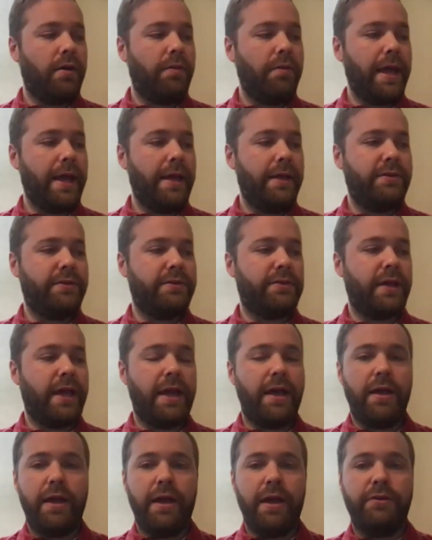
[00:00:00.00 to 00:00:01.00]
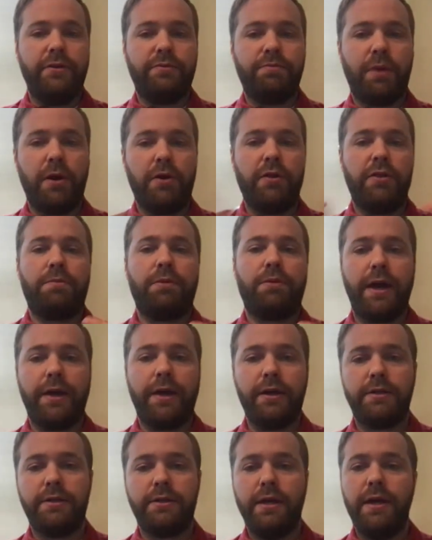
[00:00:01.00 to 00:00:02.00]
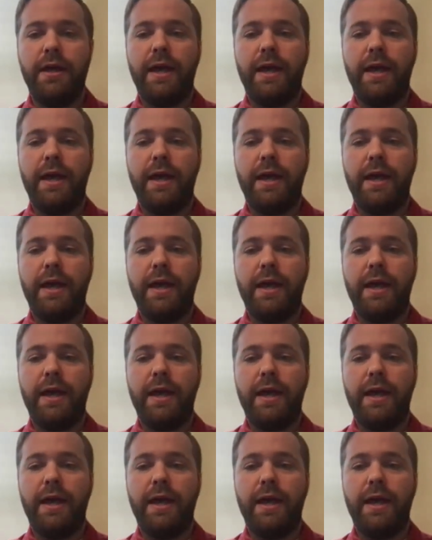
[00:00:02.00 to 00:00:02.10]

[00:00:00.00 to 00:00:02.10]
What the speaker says: is part of the product.